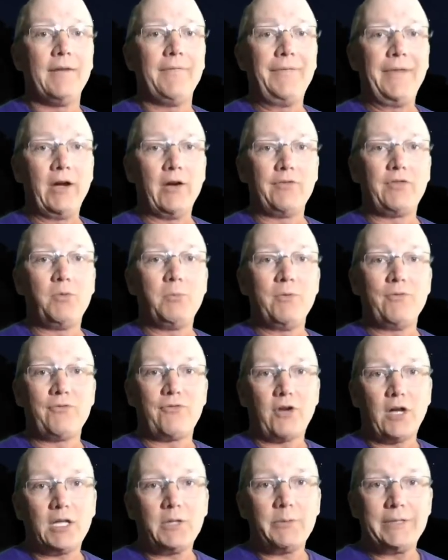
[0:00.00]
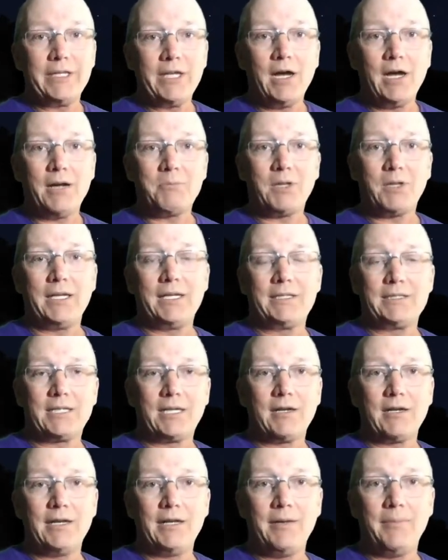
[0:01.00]
Now, if you've been following the
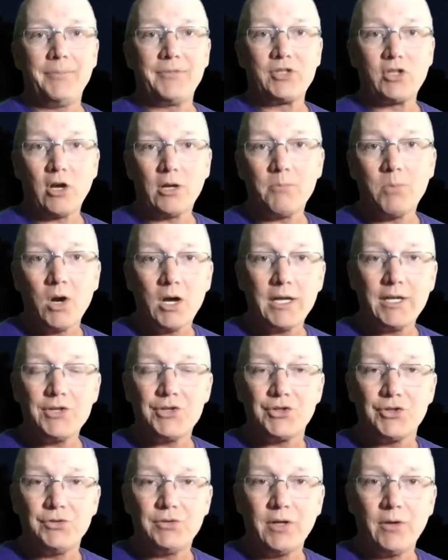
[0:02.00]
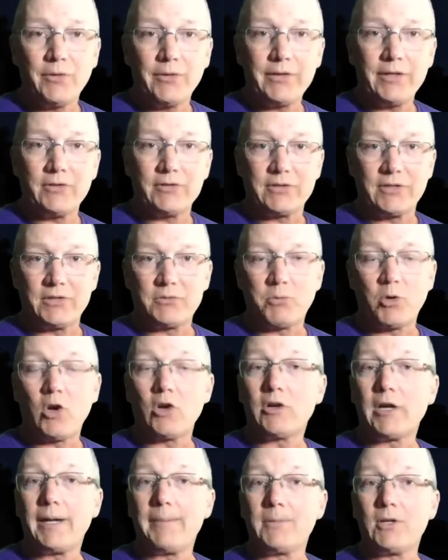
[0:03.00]
Planetarium Star Parties, you know that there's this
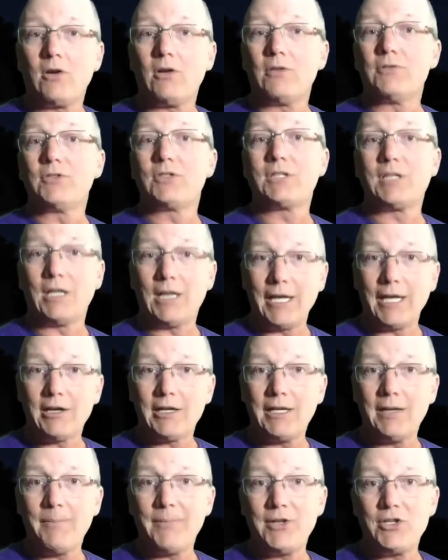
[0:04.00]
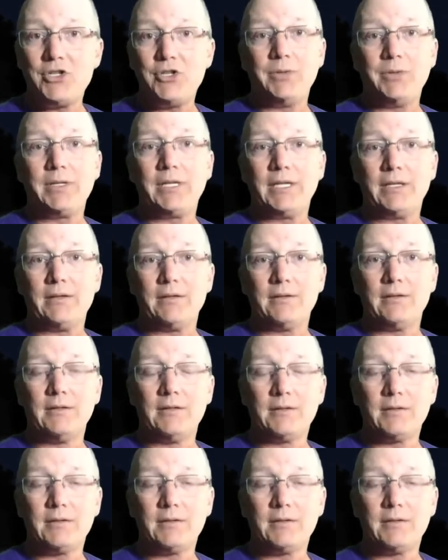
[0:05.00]
program called Stellarium that you can